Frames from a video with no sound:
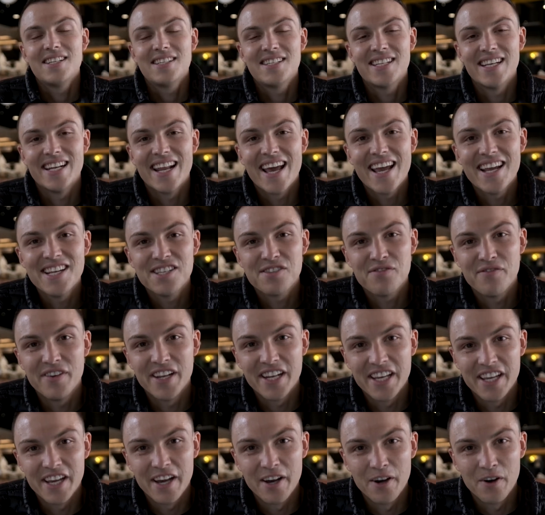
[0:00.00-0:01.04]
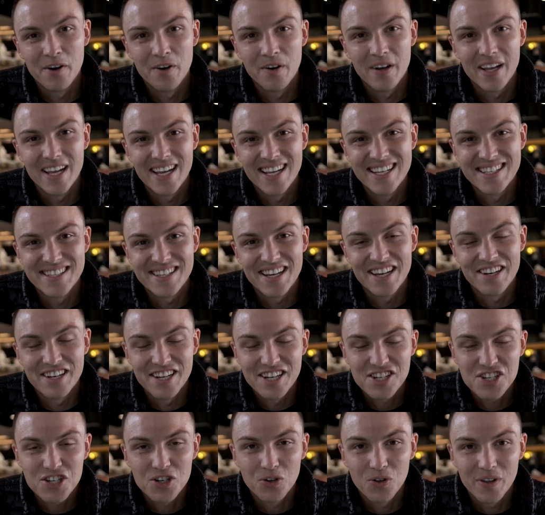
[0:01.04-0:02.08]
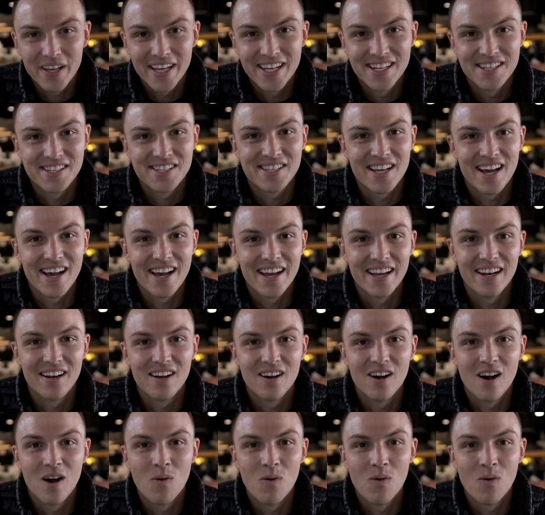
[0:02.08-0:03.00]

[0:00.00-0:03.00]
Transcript: Today's video is additional insight